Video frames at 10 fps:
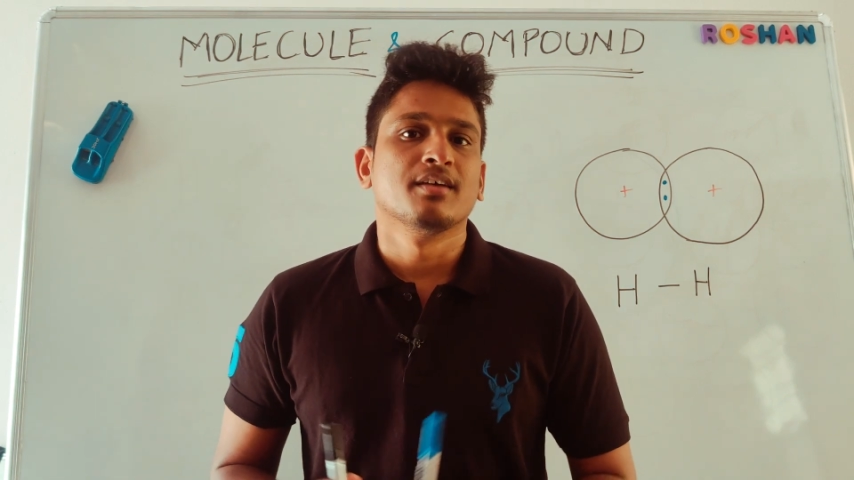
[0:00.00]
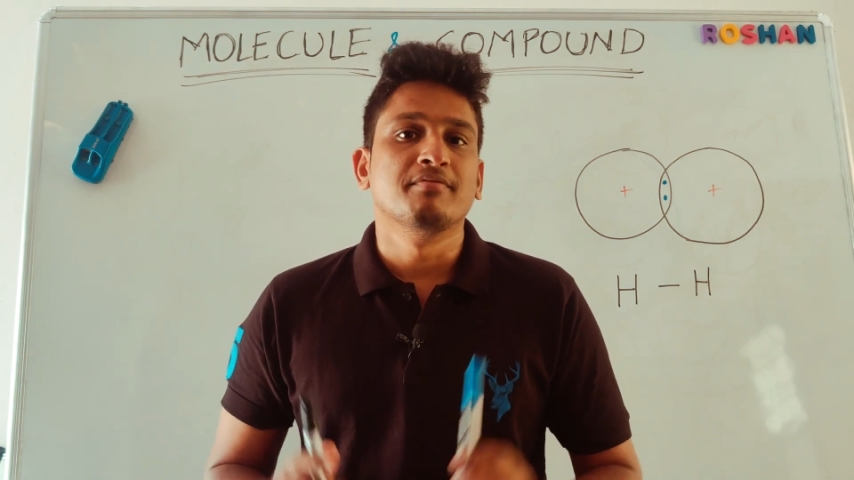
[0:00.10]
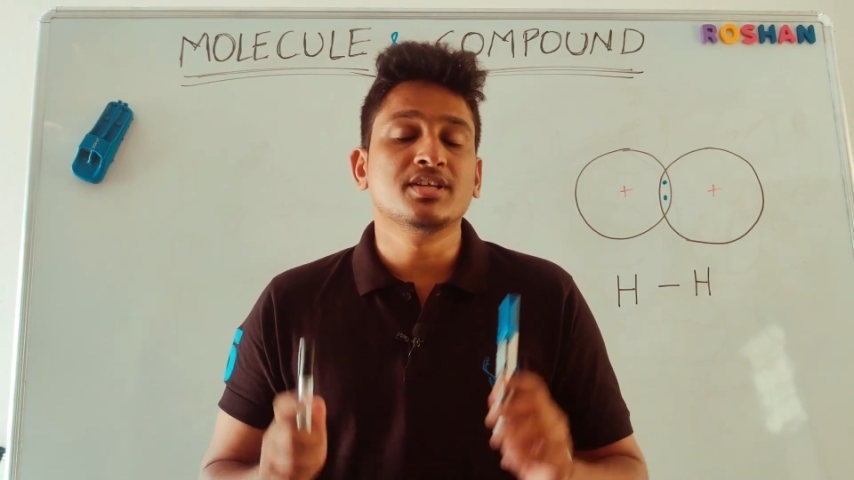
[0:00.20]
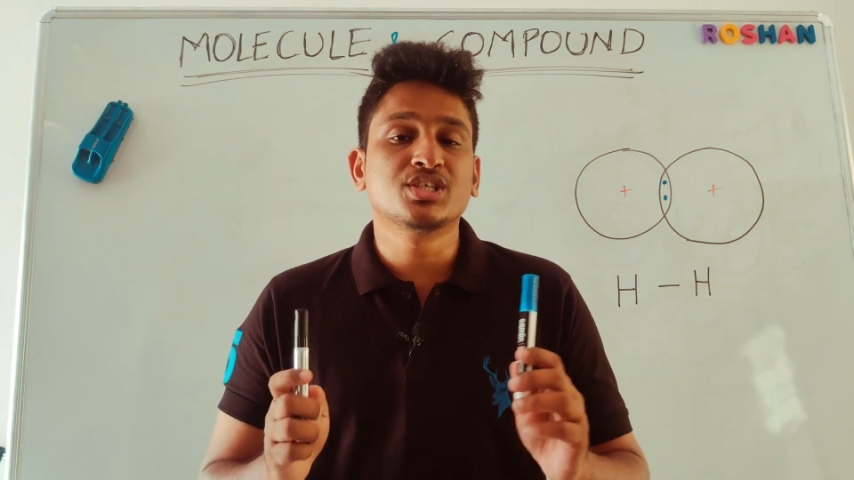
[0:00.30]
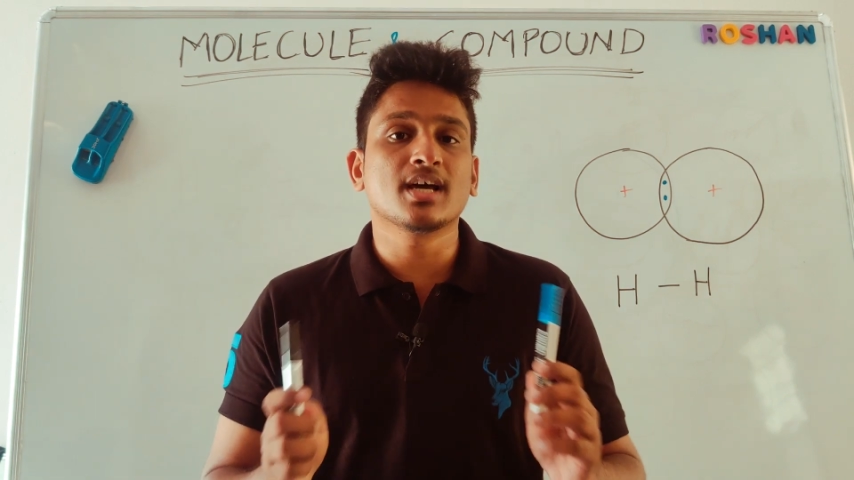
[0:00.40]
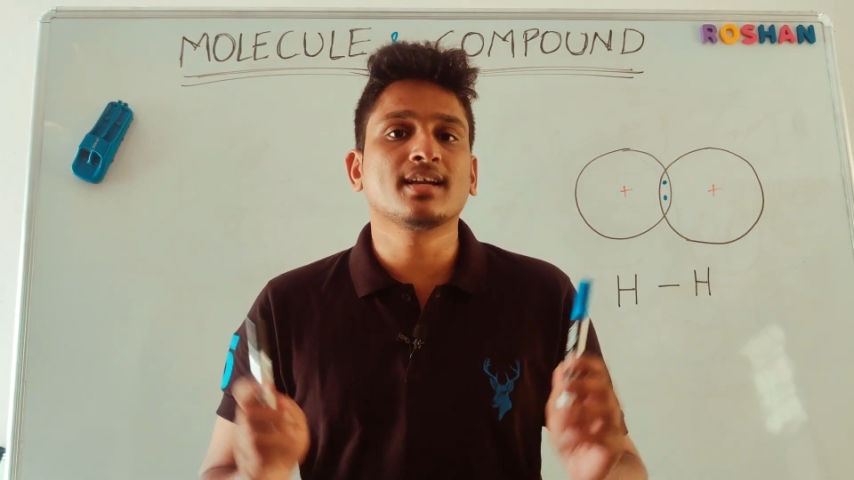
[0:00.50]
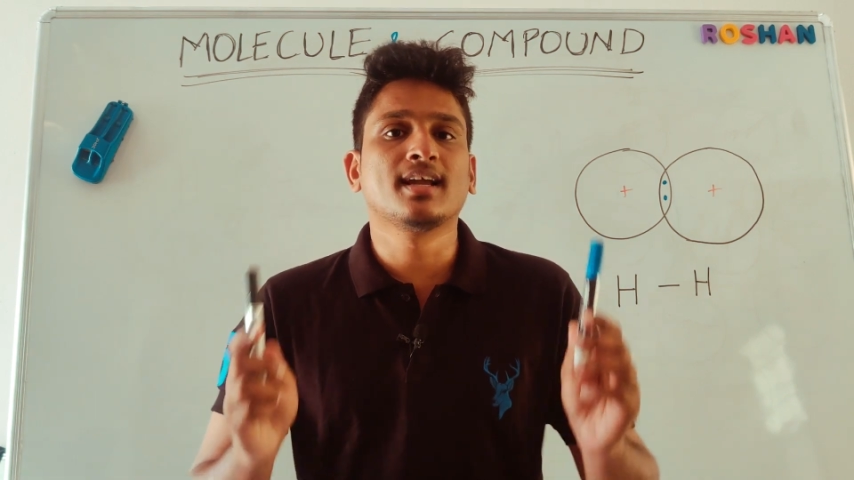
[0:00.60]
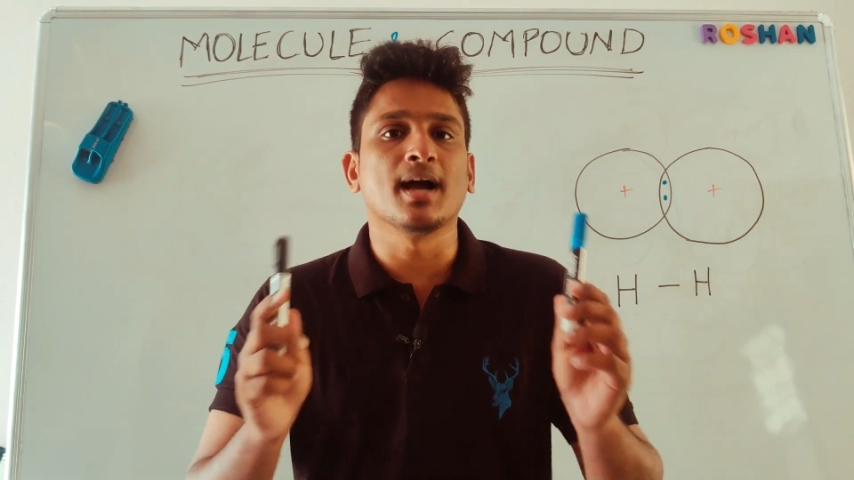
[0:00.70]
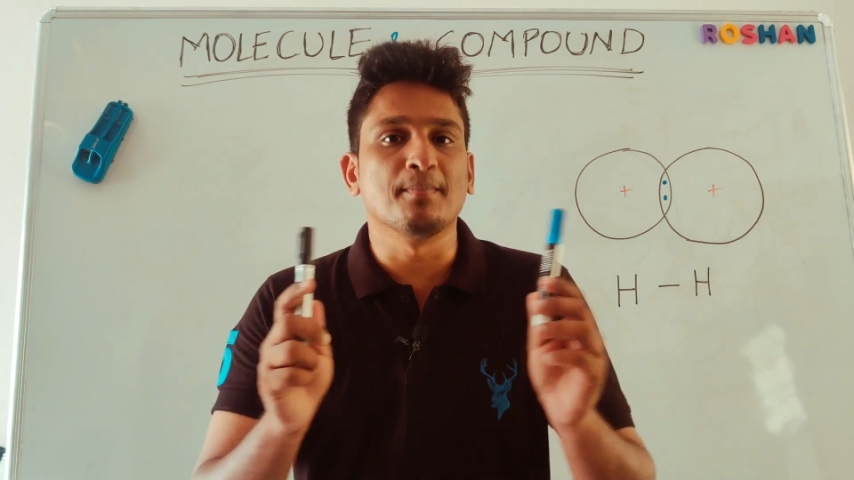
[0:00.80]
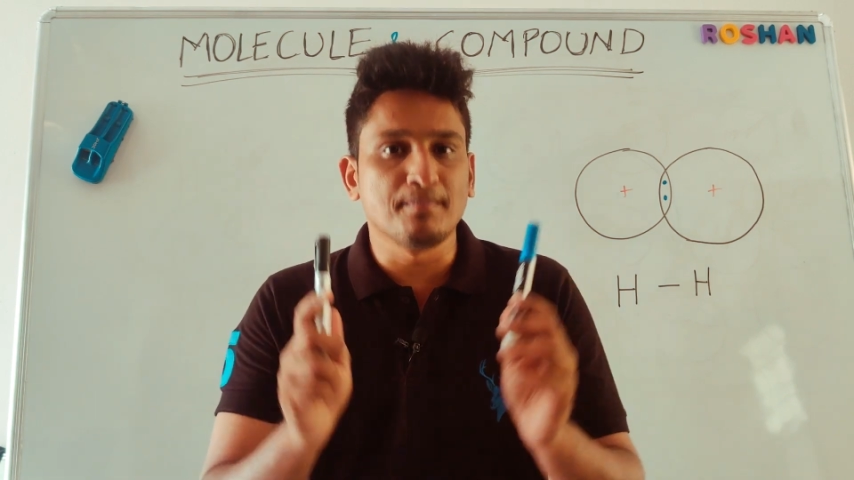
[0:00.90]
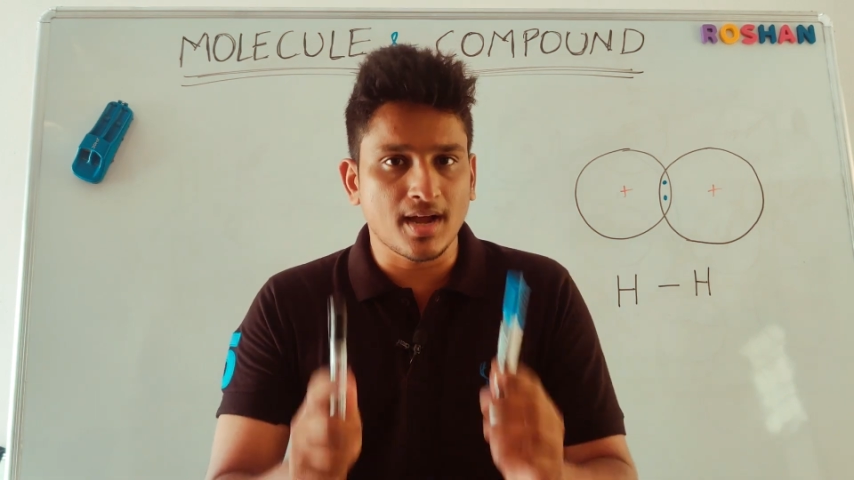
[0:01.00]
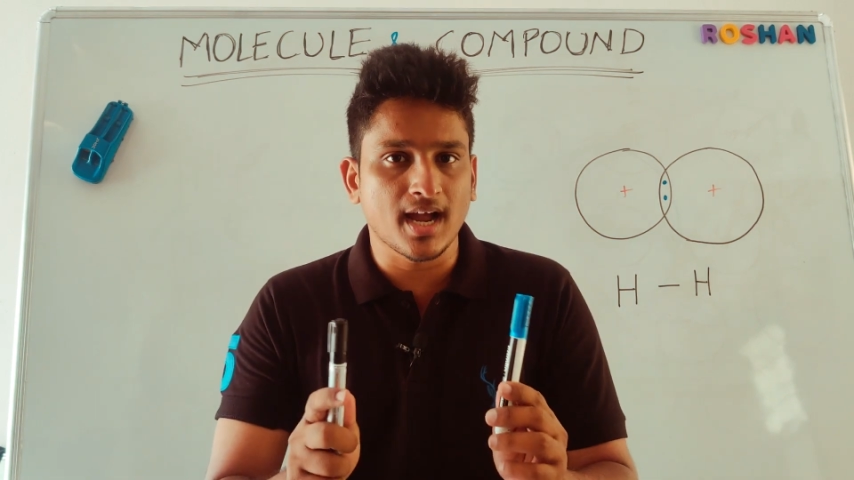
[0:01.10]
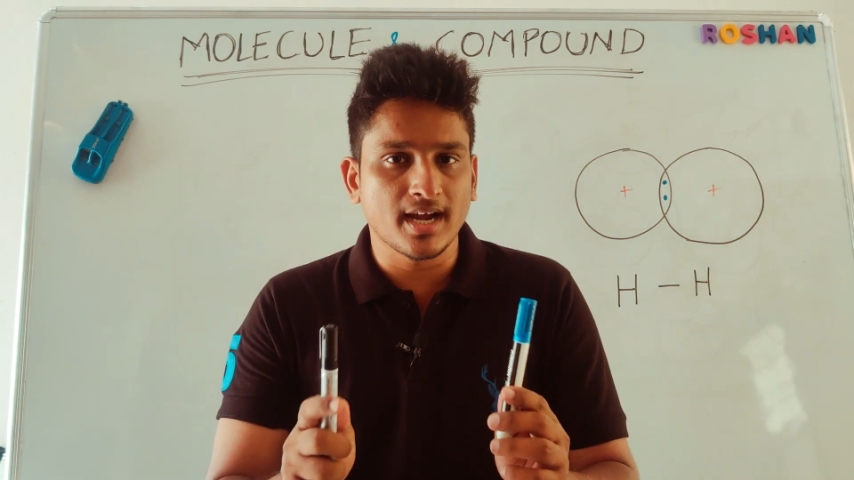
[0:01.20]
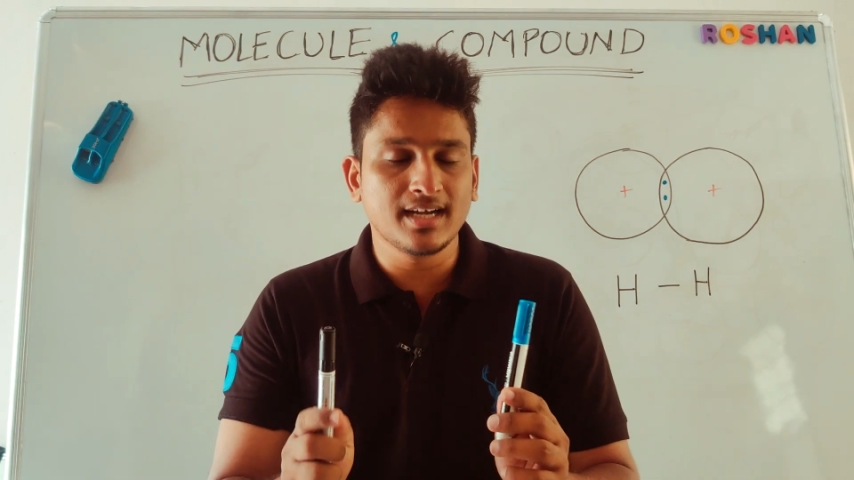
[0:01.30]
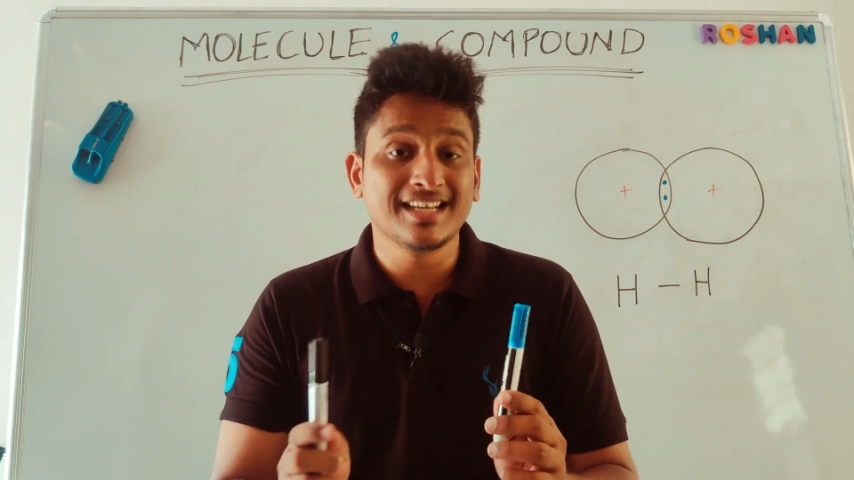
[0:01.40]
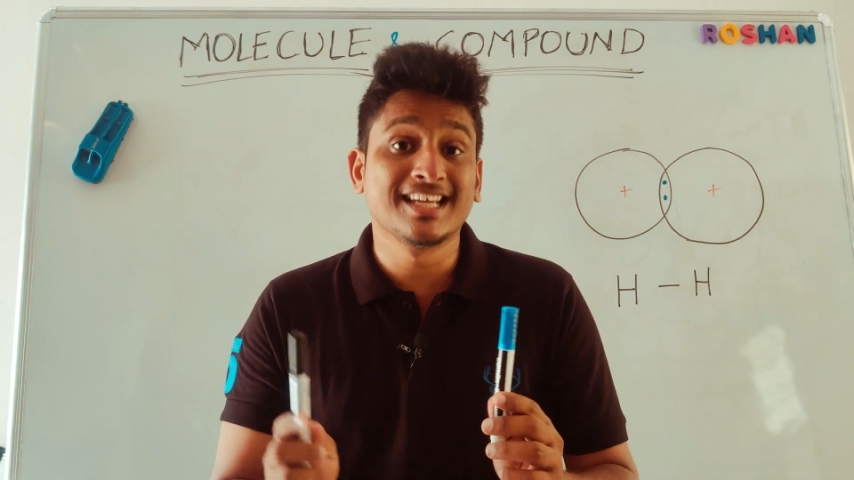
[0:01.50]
which are combined